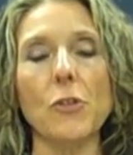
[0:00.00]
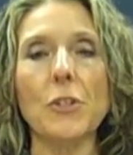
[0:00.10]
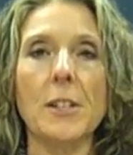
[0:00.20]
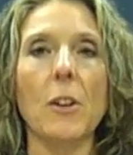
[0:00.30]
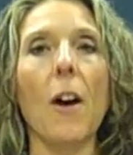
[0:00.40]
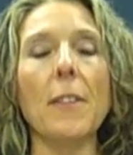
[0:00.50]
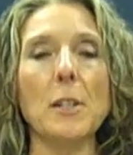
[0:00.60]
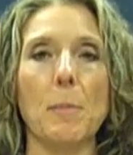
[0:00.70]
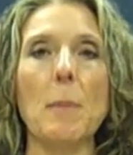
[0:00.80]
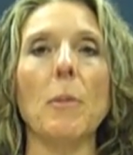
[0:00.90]
You see all these
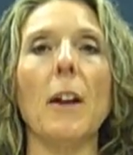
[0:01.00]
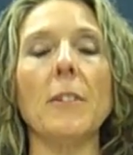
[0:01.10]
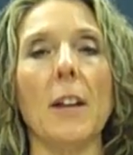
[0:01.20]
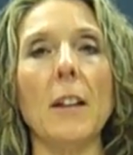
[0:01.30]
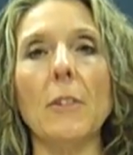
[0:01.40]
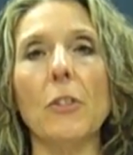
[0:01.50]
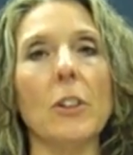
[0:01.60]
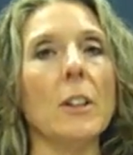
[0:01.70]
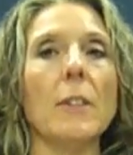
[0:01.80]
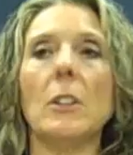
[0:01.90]
people on
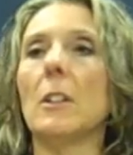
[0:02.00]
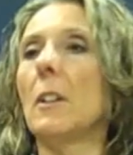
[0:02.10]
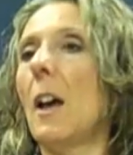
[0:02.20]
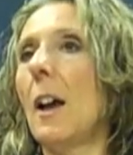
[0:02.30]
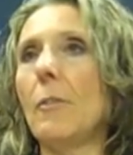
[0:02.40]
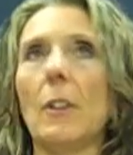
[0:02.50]
television living their life,